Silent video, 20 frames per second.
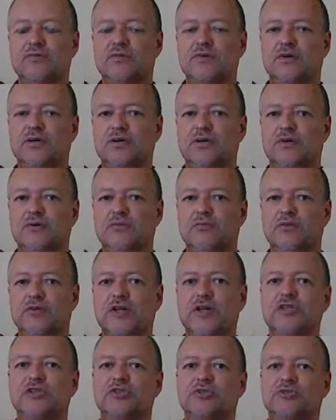
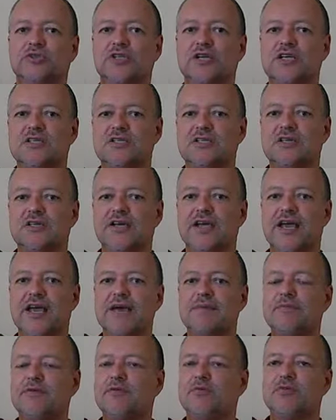relational change is going to
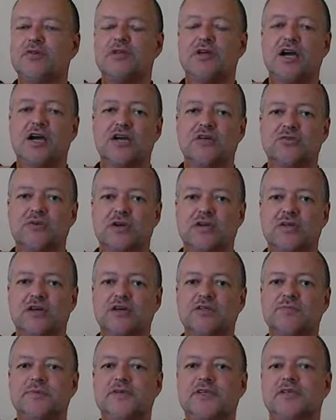happen with the high drive
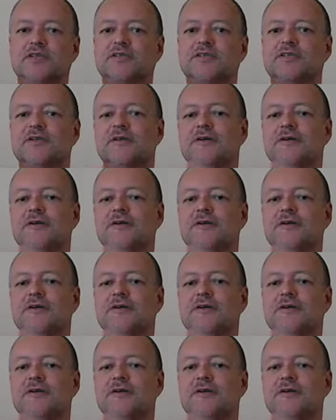dogs, because